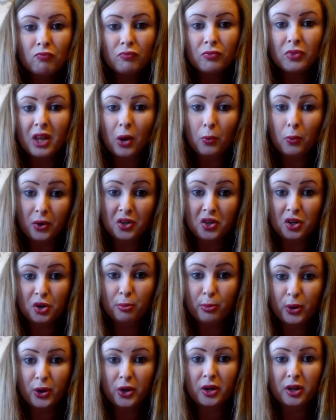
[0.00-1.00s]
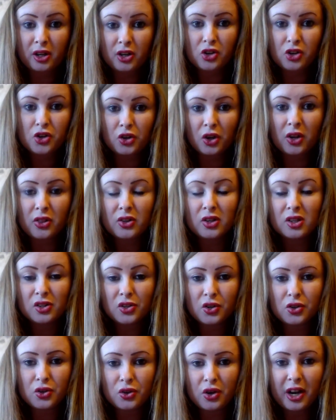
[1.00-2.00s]
they wanted to put it in during the
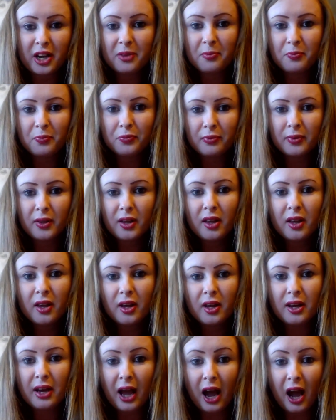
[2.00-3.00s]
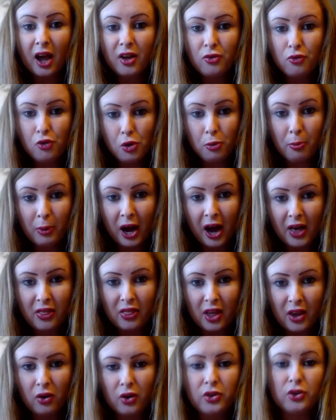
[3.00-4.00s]
surgery. Now, if you buy
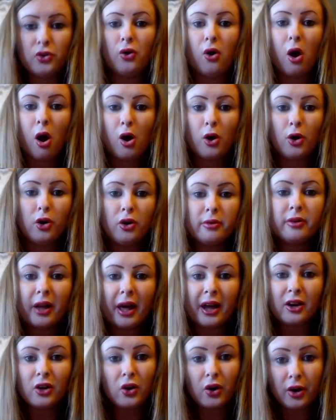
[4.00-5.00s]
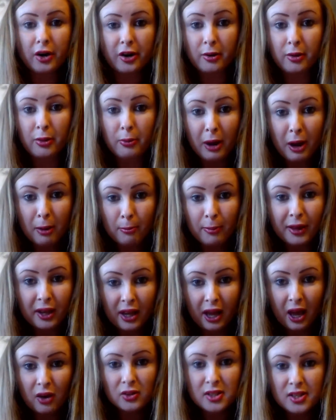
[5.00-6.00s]
that on your own, like not in a public
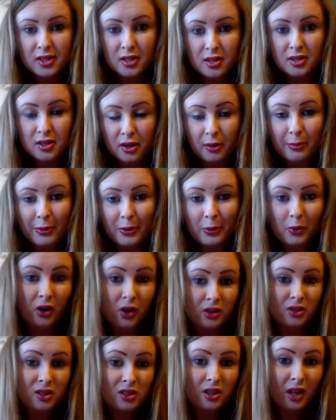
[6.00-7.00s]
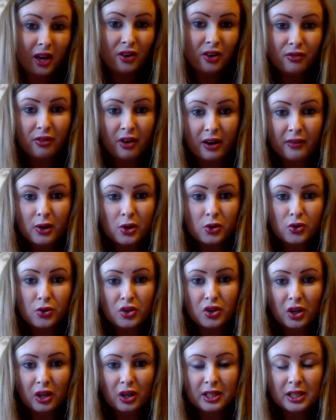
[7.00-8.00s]
health system, it will cost like
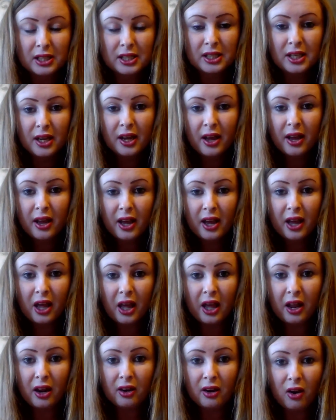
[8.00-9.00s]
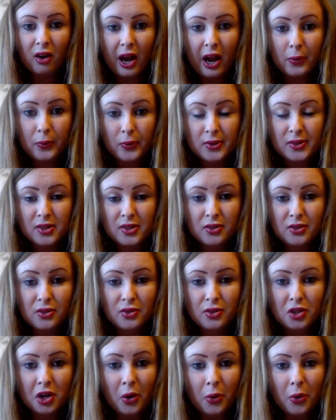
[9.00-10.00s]
$500. And I was
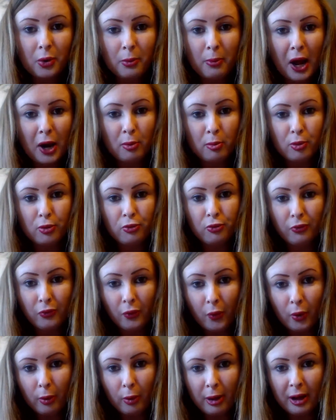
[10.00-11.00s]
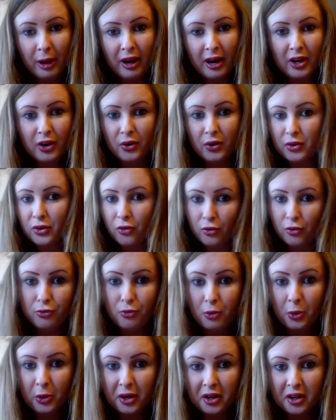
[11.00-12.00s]
told about it before, but I couldn't
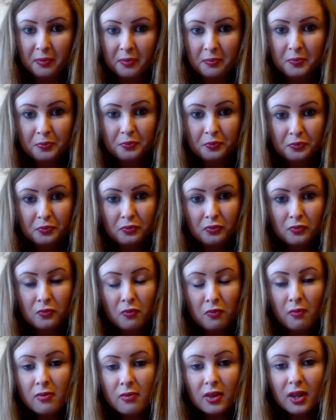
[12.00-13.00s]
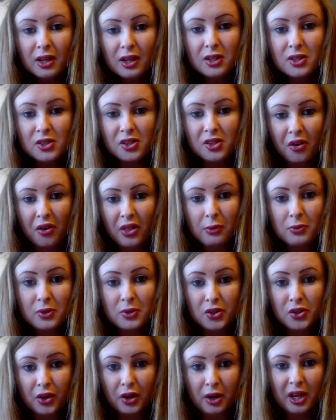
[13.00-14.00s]
afford it. So that
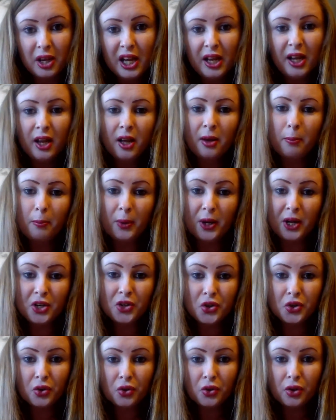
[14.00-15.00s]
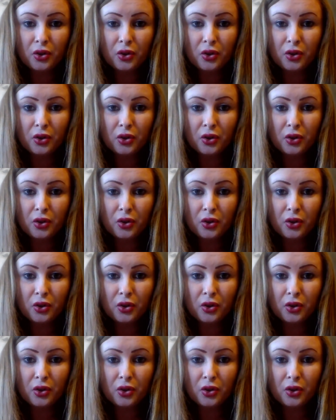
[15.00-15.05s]
was good. But it took